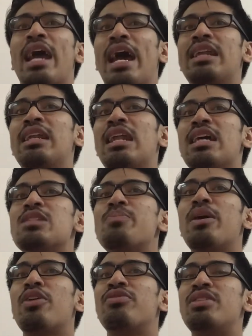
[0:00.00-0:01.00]
And the last
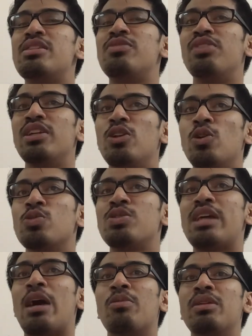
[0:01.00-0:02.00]
part of these
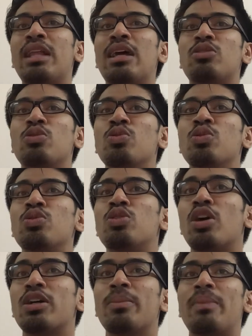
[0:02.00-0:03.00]
videos, I would like to
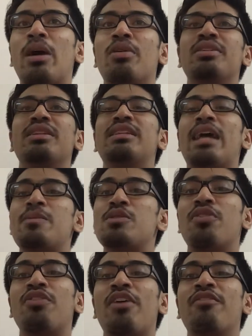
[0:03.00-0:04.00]
talk about types
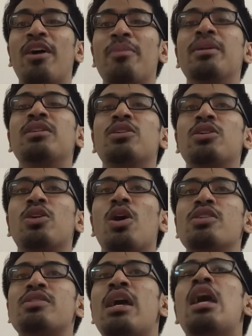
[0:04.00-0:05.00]
of environmental
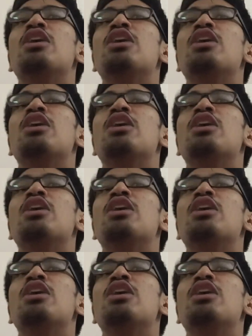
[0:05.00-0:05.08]
costs.